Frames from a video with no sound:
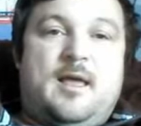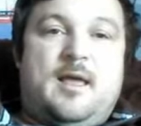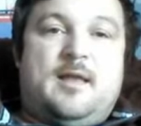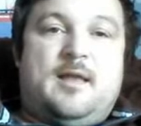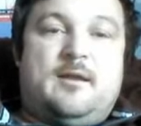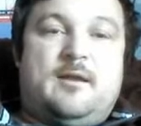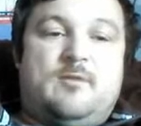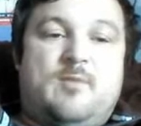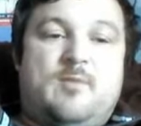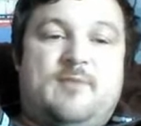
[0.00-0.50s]

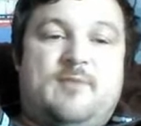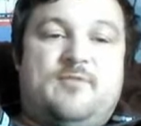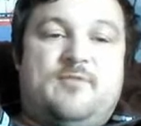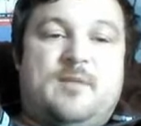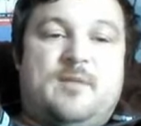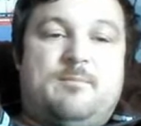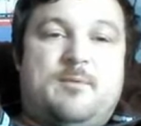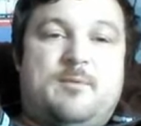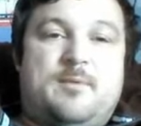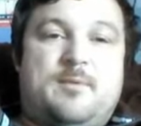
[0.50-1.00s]
And I wait for
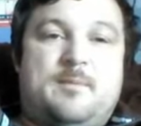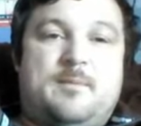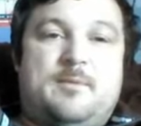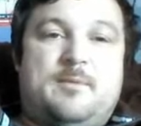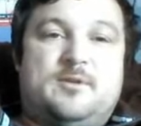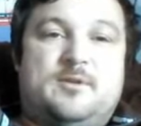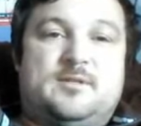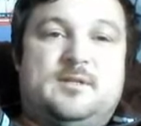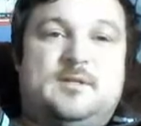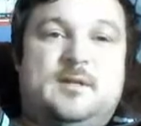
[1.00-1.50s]
that pop-up
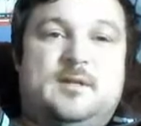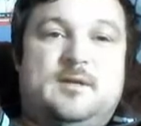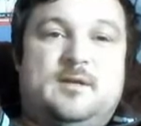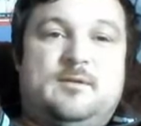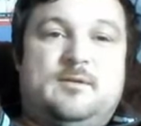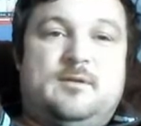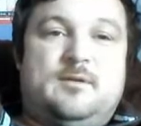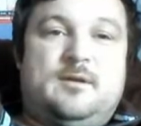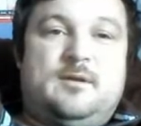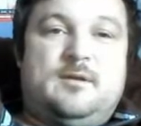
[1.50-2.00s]
box to
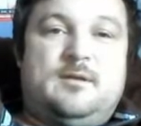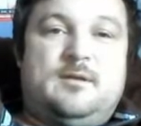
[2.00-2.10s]
load.